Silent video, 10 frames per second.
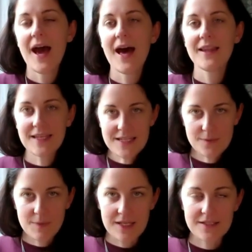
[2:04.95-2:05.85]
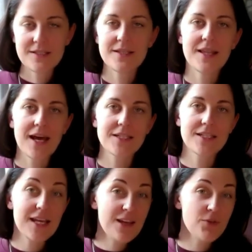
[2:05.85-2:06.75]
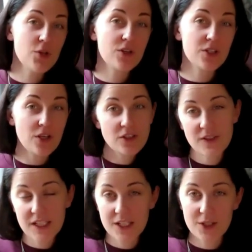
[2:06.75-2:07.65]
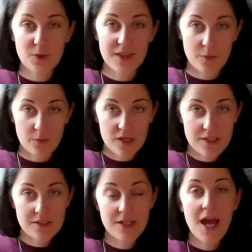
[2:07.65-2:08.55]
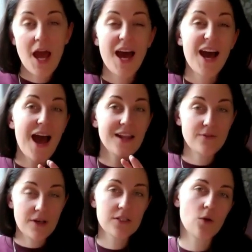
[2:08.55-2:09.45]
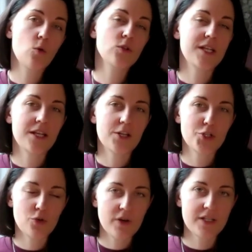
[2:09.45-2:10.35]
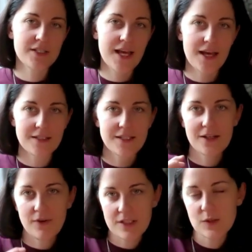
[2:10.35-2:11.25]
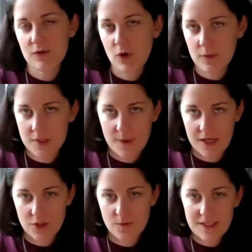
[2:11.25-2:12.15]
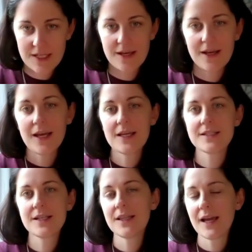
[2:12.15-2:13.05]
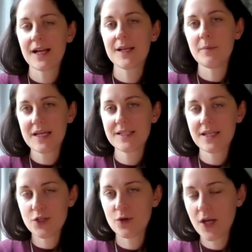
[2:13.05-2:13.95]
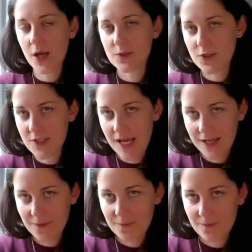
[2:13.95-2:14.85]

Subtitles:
And this means that if you're not very good with numbers, advanced audit and assurance and advanced performance management is the likely mix that you are going to take.